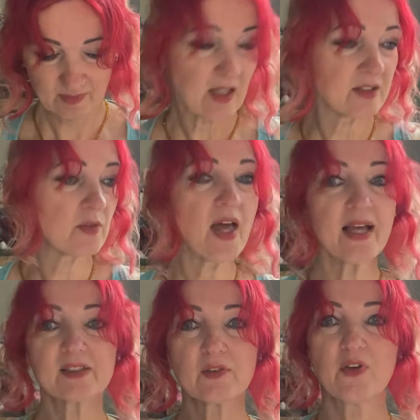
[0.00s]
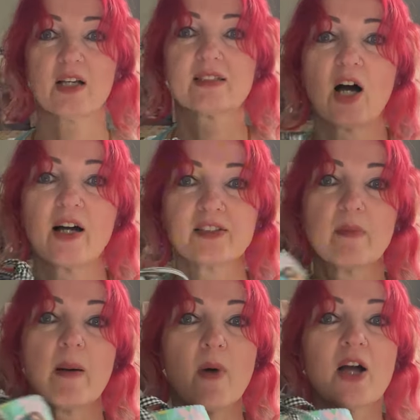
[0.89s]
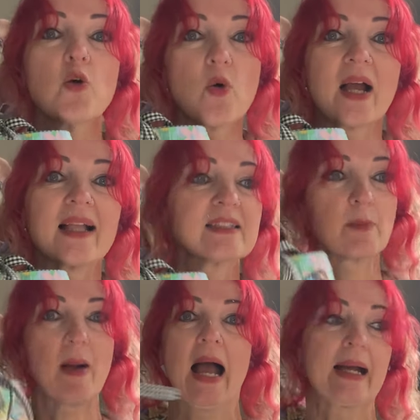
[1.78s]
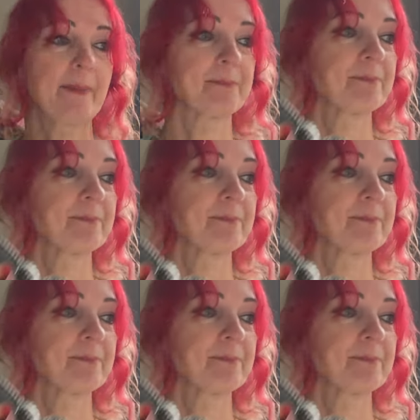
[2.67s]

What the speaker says: So there's the first item, my organza bag,